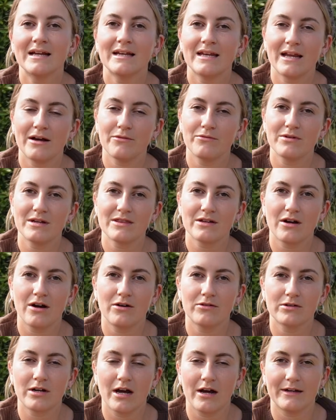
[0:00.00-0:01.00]
Now with
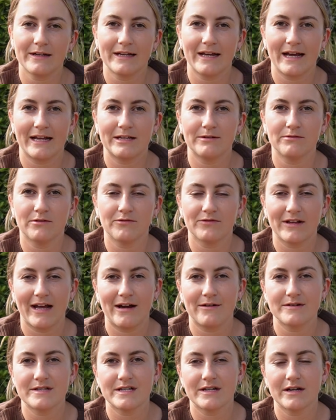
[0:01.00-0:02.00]
cold hardy annual
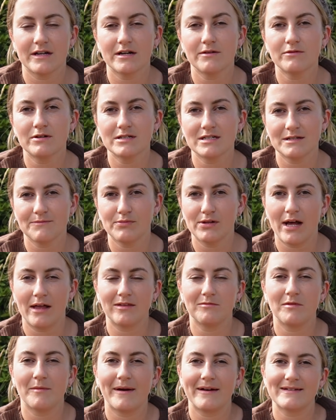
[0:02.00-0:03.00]
flowers, you're going to want to plant
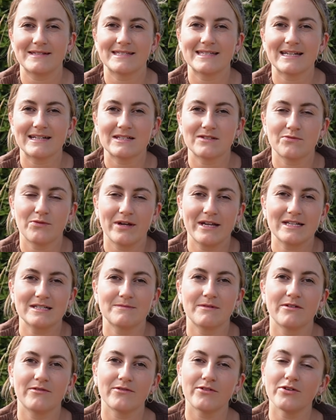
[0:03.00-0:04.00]
them about 6 weeks
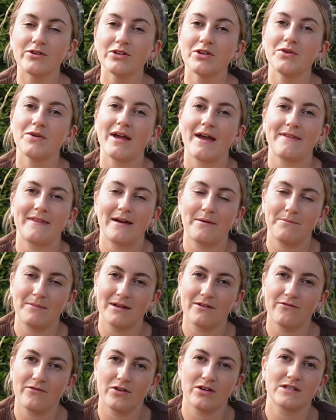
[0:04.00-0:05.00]
before you get that
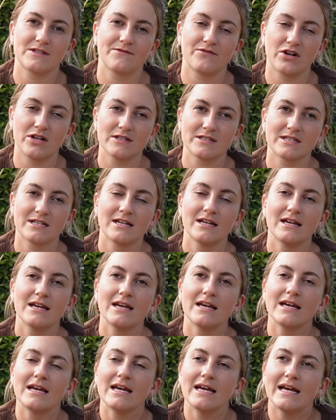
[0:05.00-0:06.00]
big first frost.
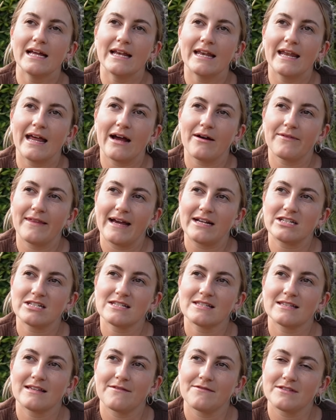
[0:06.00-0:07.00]
Now that
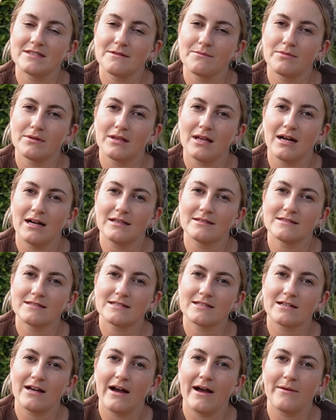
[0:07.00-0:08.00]
just gives the plants
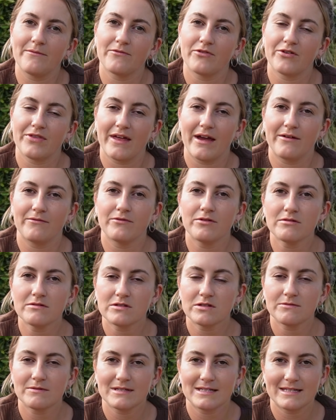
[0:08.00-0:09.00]
time for their roots
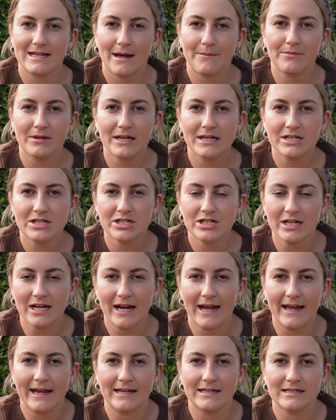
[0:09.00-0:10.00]
to establish,
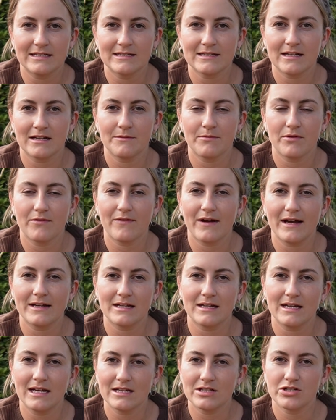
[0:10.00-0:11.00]
and it's going to provide
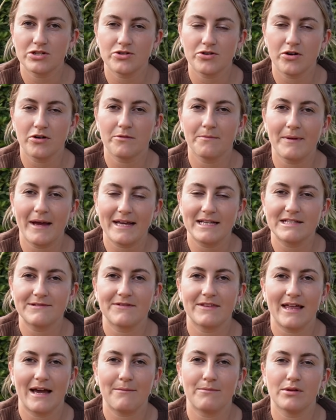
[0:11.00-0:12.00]
a nice strong base
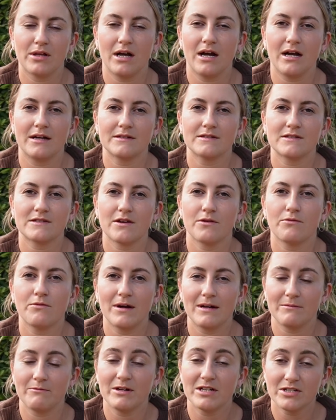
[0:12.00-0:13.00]
for that plant, so
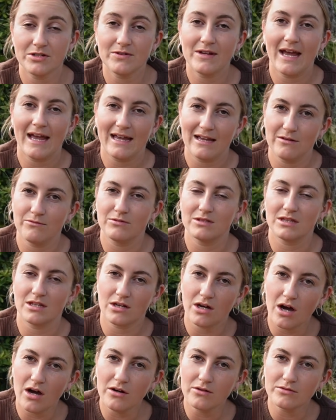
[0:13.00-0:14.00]
when we do get hit with the
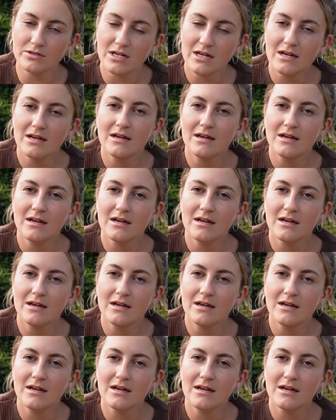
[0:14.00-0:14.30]
cold,